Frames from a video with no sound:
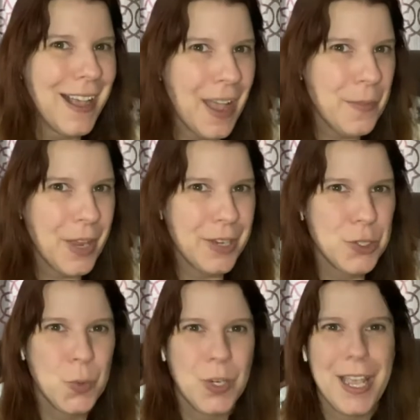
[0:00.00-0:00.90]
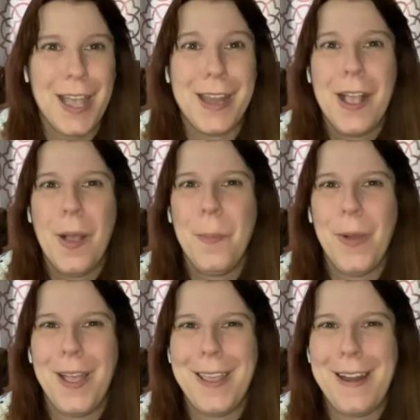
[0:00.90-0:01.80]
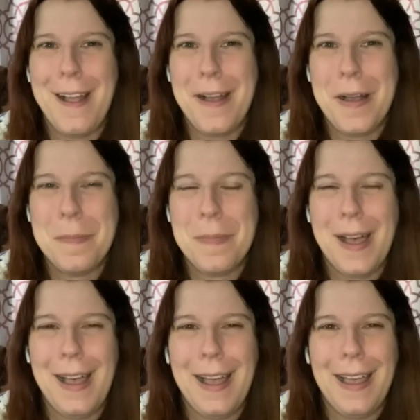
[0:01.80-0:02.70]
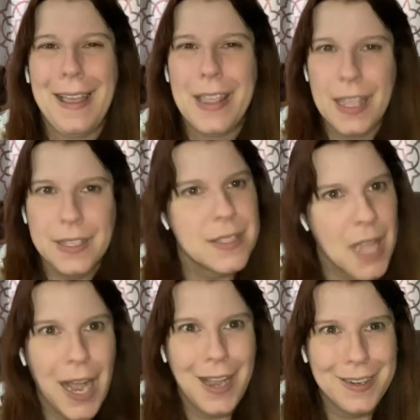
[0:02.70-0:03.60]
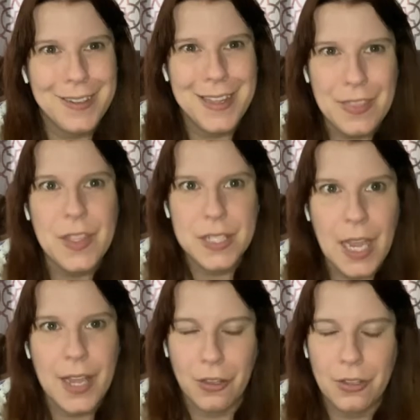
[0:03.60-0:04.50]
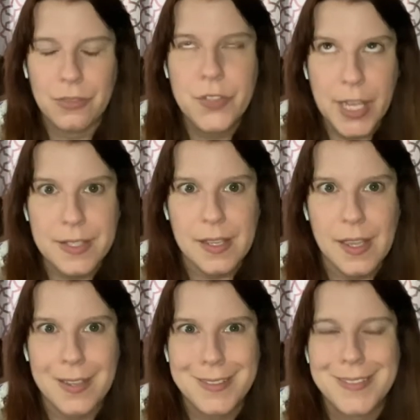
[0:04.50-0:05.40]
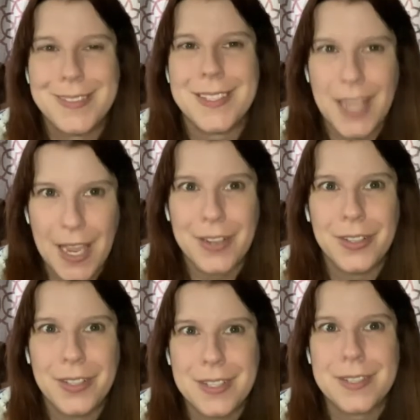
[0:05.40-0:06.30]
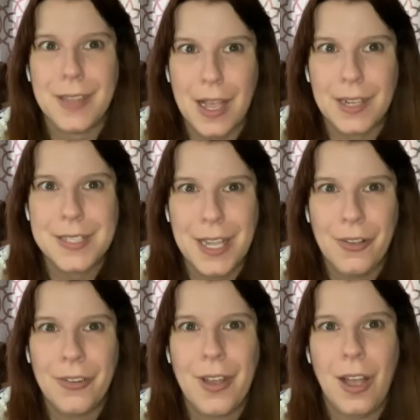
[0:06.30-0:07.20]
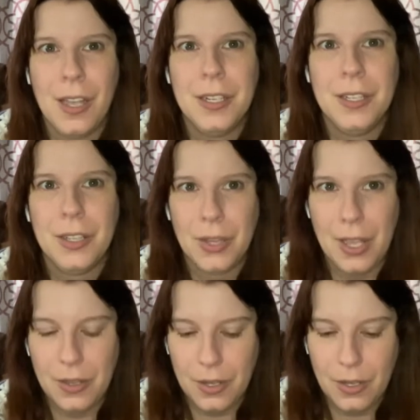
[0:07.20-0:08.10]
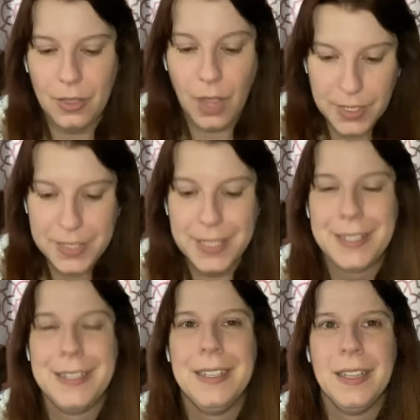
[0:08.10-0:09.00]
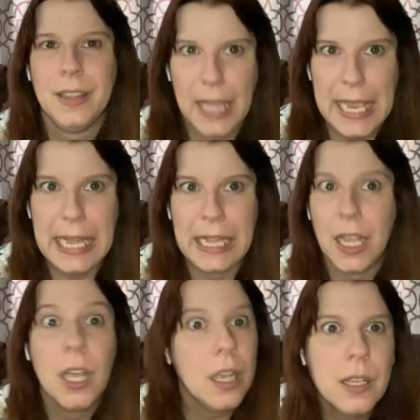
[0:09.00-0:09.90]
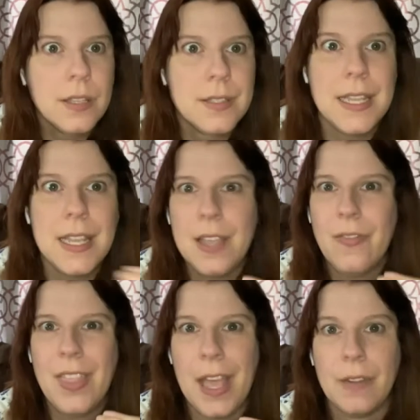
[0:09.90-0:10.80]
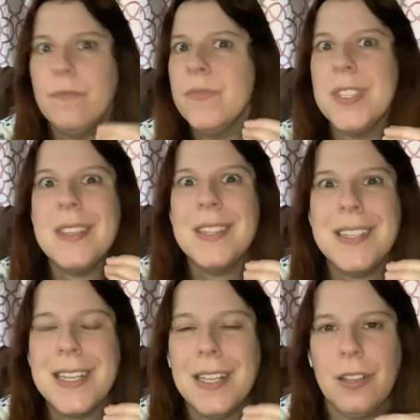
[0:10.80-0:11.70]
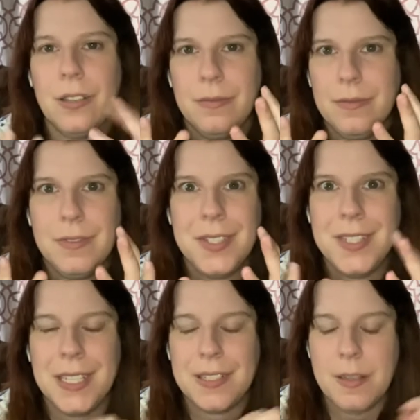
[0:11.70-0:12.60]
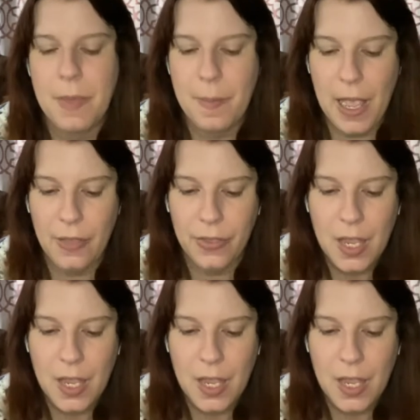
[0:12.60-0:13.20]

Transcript: I'm not sure yet, but it's not in the title, Jessica. The title is Lockdown on London Lane. See, even then, still sticks in my mouth.